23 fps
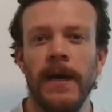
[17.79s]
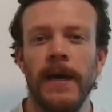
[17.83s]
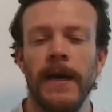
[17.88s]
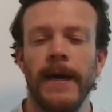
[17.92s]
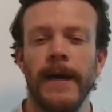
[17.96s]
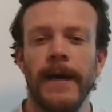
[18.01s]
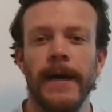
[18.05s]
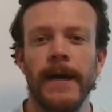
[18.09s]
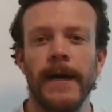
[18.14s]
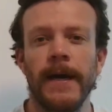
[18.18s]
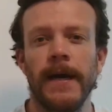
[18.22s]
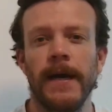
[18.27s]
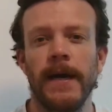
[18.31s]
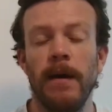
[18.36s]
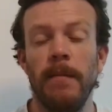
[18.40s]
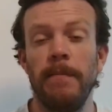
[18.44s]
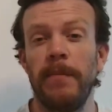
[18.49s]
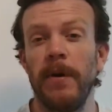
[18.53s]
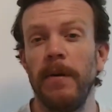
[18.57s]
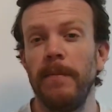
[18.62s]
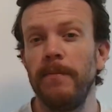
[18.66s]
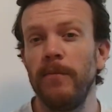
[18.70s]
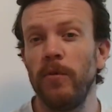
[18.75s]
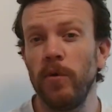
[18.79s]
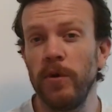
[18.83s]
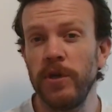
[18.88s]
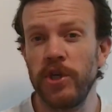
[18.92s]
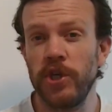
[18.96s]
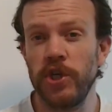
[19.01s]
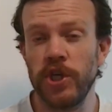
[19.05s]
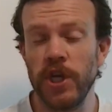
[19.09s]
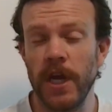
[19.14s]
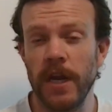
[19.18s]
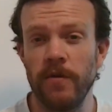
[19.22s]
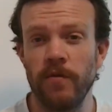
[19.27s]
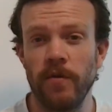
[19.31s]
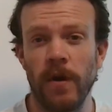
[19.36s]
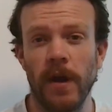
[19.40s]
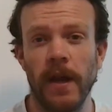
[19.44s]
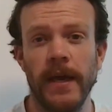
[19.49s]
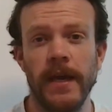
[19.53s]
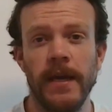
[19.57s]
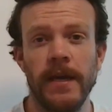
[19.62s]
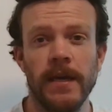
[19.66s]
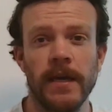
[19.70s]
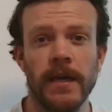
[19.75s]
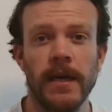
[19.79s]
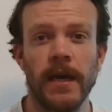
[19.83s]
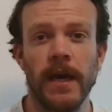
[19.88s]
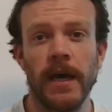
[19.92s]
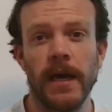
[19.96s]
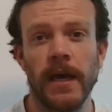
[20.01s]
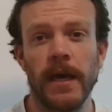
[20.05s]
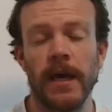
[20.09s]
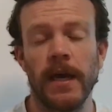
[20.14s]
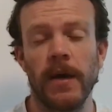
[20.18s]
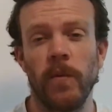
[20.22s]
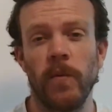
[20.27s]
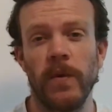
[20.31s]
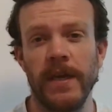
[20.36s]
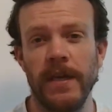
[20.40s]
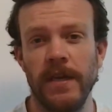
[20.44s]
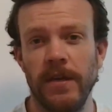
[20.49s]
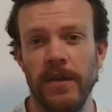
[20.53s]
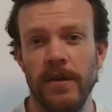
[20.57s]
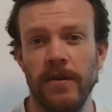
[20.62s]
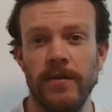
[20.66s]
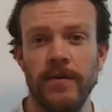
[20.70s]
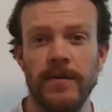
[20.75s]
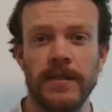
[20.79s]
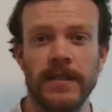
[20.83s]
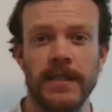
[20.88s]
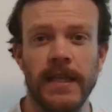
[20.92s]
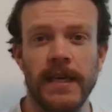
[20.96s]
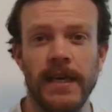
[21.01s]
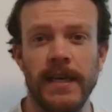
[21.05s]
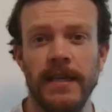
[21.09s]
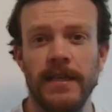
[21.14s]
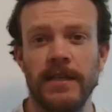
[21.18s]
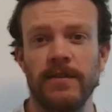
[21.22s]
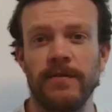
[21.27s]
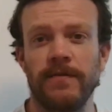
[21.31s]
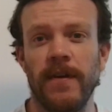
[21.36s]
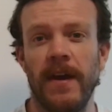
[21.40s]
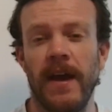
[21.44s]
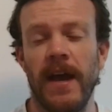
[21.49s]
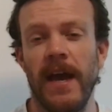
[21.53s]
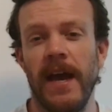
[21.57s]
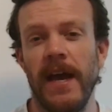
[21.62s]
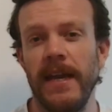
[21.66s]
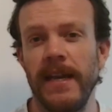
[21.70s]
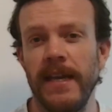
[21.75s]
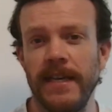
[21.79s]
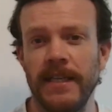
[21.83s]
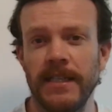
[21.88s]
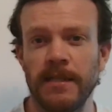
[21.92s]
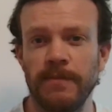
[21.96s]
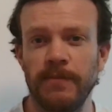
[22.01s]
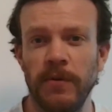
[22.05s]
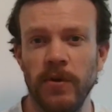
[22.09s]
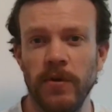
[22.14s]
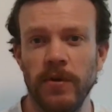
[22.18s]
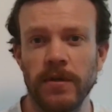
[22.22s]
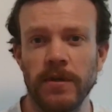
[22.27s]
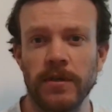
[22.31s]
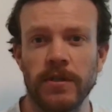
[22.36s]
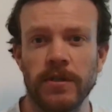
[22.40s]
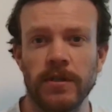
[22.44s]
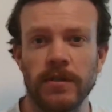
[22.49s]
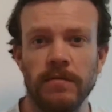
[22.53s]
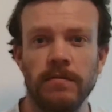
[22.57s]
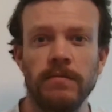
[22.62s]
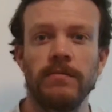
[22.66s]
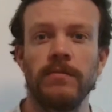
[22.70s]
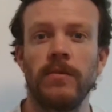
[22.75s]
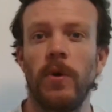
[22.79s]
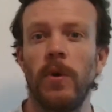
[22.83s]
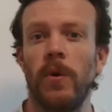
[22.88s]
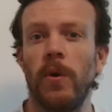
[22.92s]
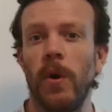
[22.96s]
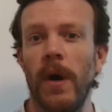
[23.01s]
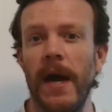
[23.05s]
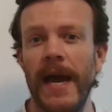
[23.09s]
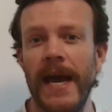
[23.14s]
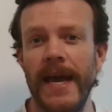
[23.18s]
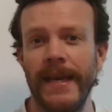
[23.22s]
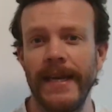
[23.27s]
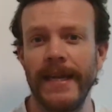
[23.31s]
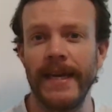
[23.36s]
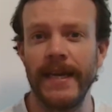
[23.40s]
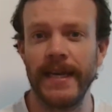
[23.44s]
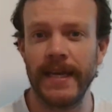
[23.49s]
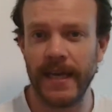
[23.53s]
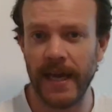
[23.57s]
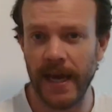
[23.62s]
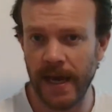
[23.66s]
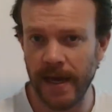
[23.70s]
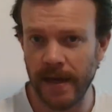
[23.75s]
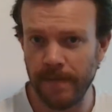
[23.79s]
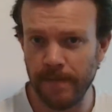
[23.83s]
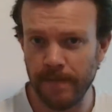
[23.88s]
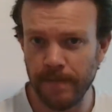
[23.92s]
But more generally, we use these for any sport or any game.